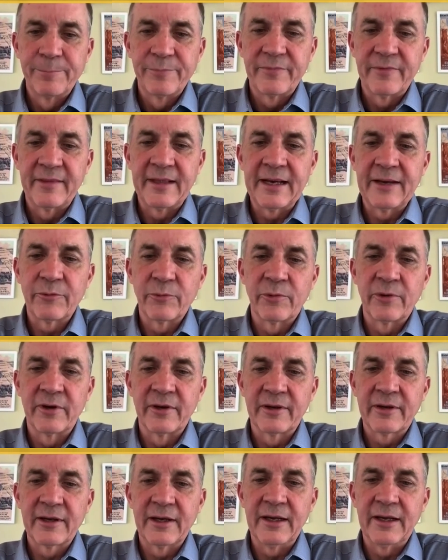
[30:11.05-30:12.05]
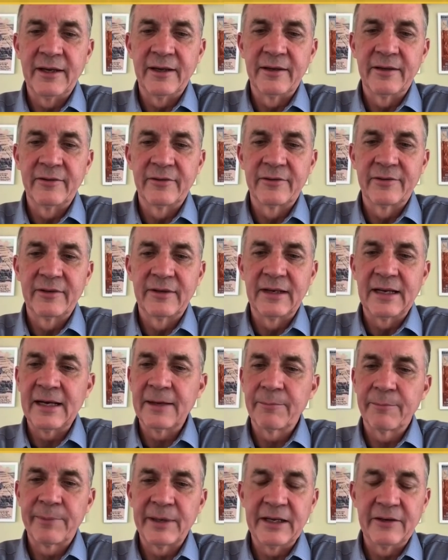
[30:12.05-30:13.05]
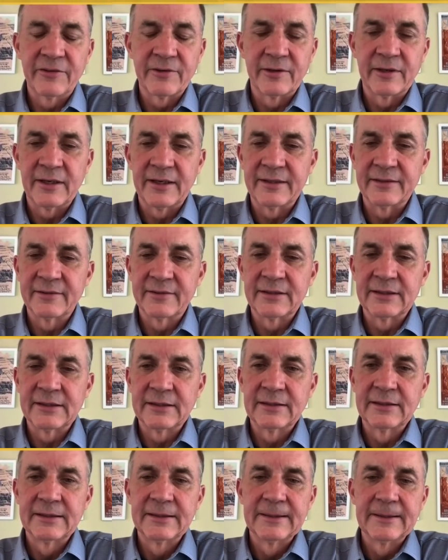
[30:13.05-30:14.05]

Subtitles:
that work is not patronizing,